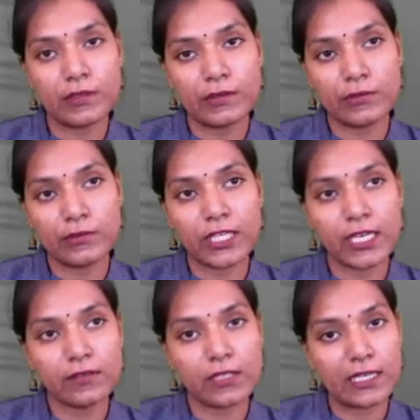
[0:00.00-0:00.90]
we
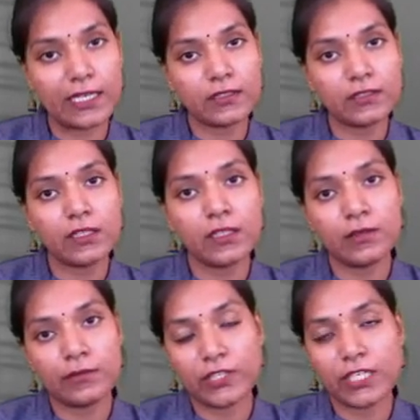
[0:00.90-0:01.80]
can
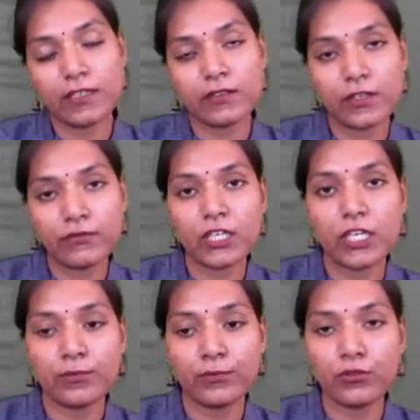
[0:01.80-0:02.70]
give the
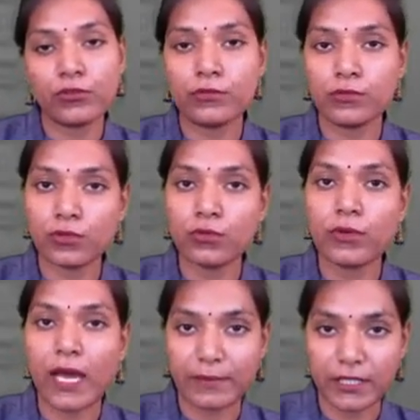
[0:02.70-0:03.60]
input through
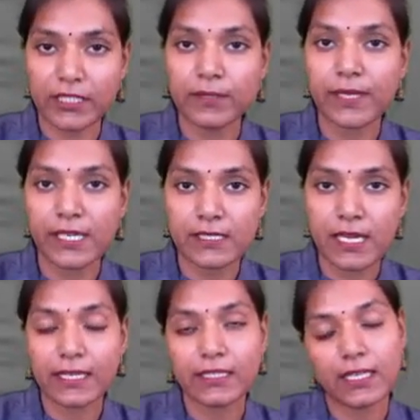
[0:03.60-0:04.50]
emitter base
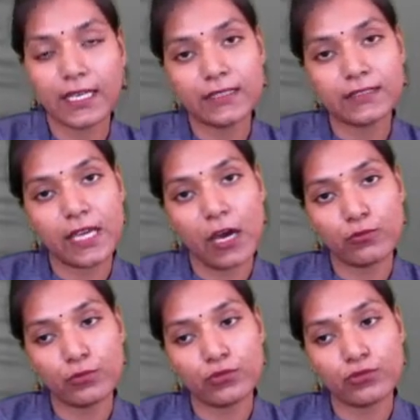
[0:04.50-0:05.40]
and collect the
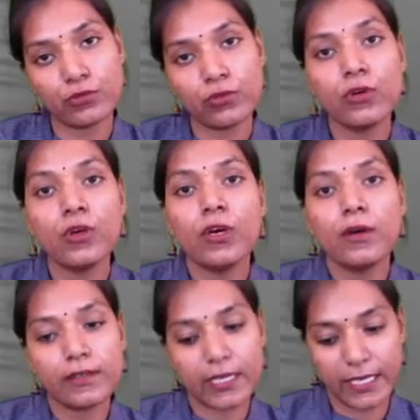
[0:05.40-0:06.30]
output through
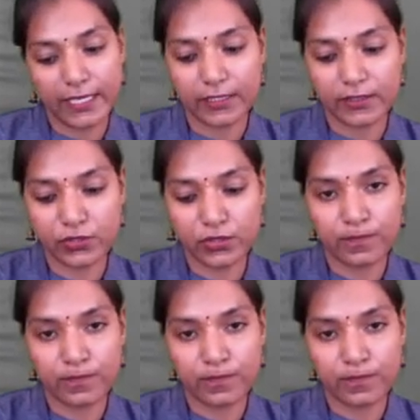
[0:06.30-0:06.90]
collector region.